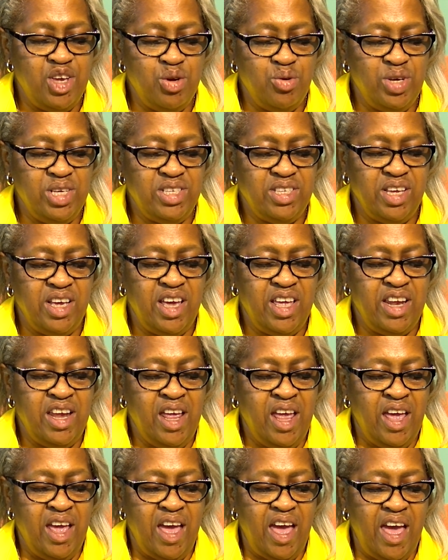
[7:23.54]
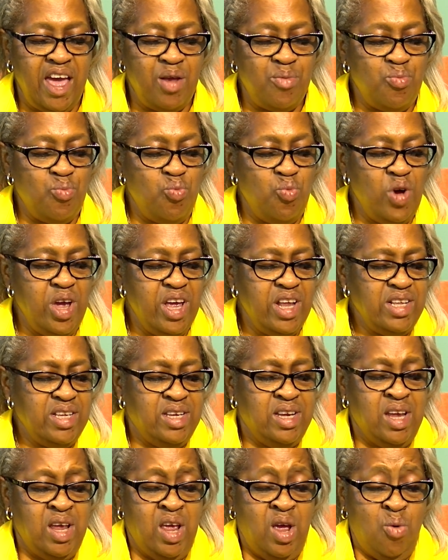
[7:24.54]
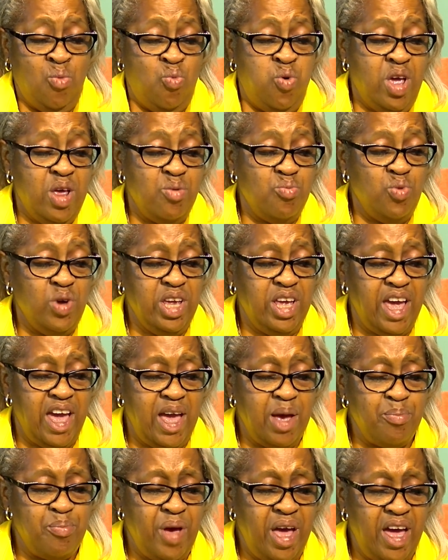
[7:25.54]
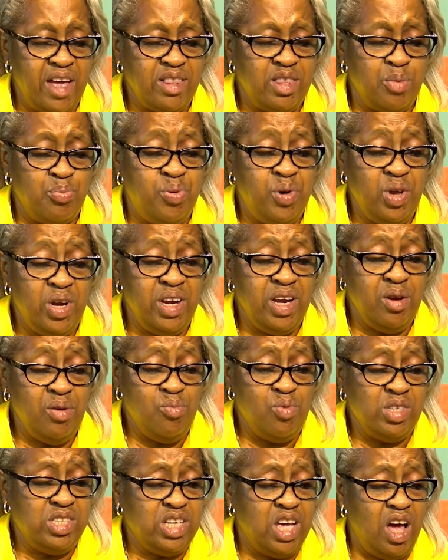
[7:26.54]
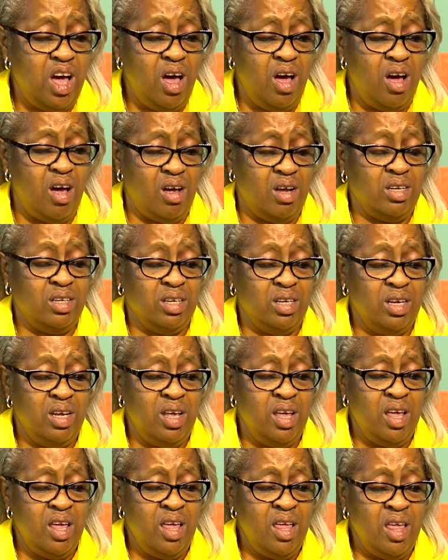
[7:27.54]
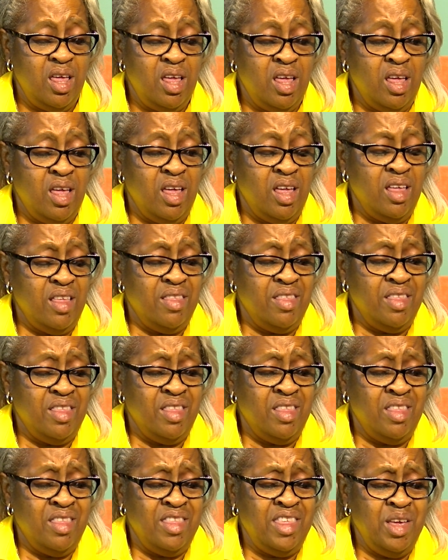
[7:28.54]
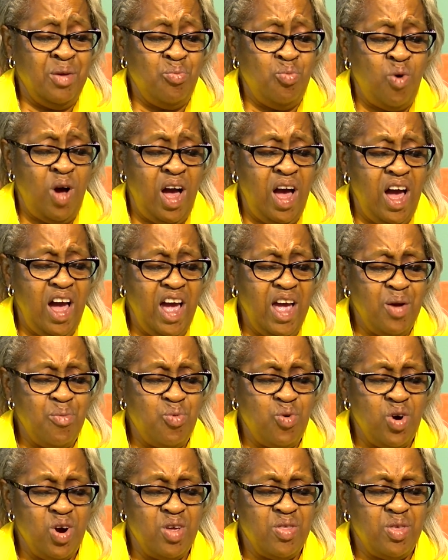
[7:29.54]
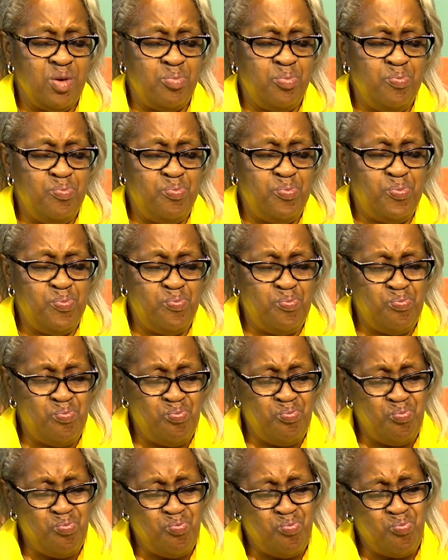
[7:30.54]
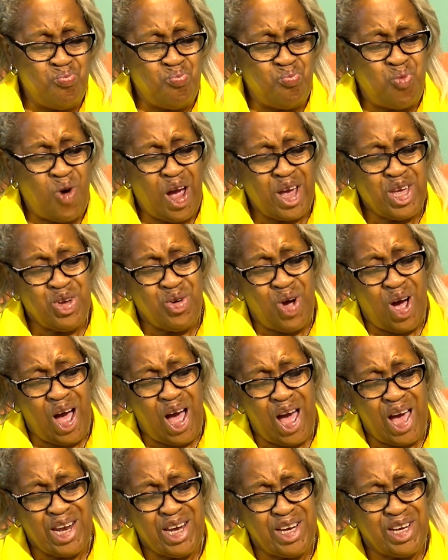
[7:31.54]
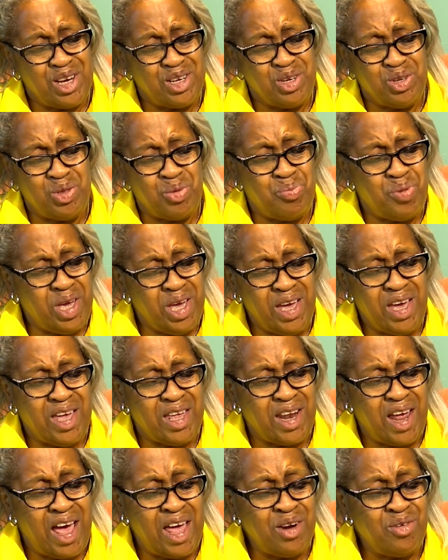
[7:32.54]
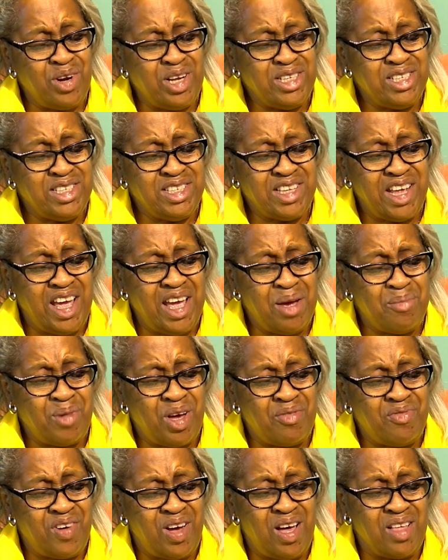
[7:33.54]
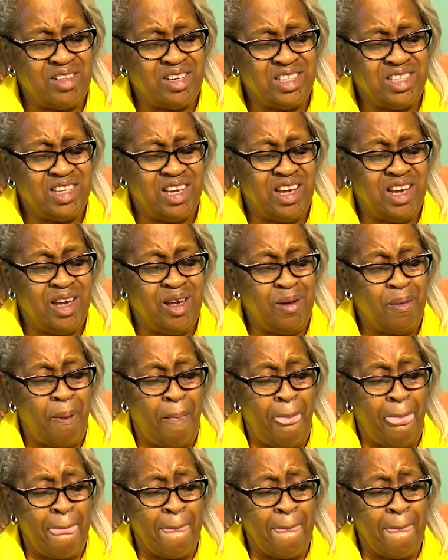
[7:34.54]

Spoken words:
Huey said, and when we came back, the pudding was gone. Then why are you hiding under the bed? I don't understand, my father said.